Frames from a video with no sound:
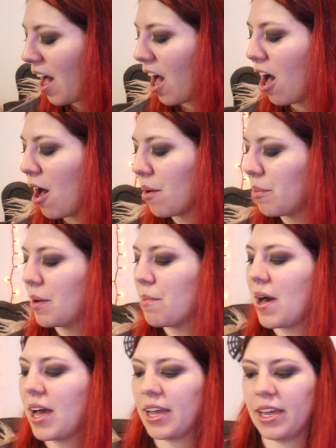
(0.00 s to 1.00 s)

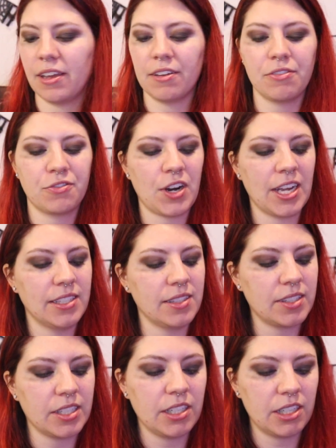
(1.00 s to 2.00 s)
My
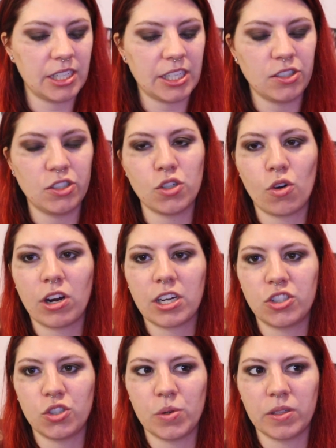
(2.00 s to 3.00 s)
friends here in New
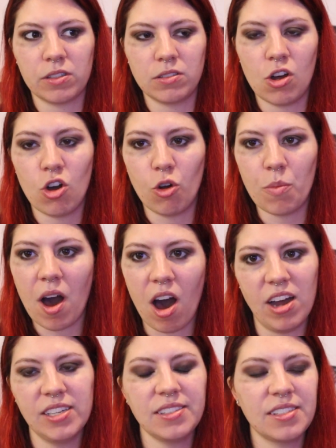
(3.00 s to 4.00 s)
York do a little home
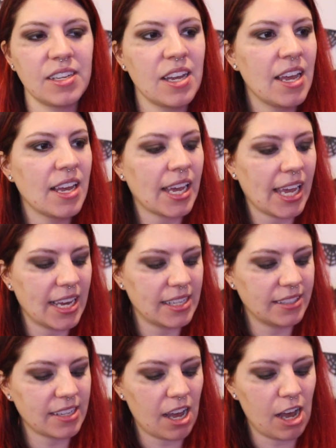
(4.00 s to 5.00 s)
haunt, and